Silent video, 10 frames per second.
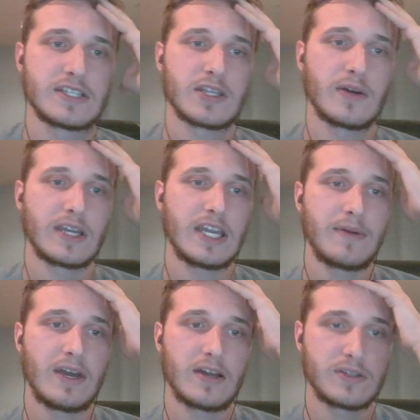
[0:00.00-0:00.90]
So it came
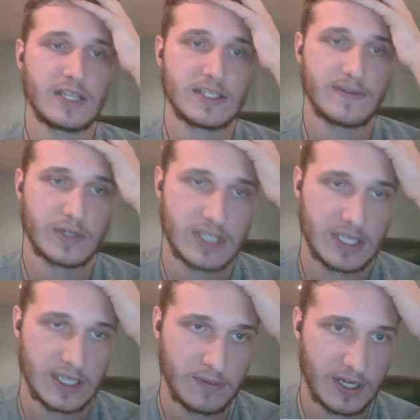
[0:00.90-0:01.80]
out in
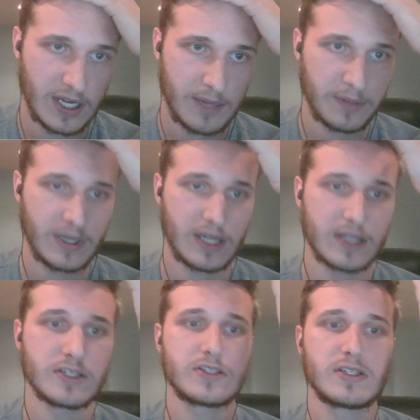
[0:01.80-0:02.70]
2014, went up a
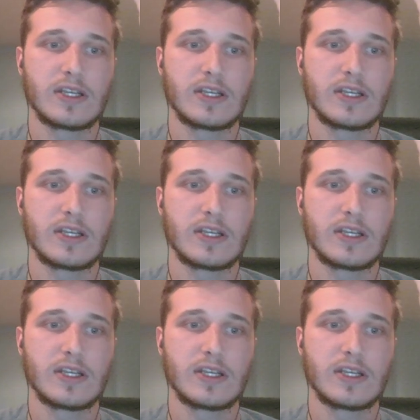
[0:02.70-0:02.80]
bunch,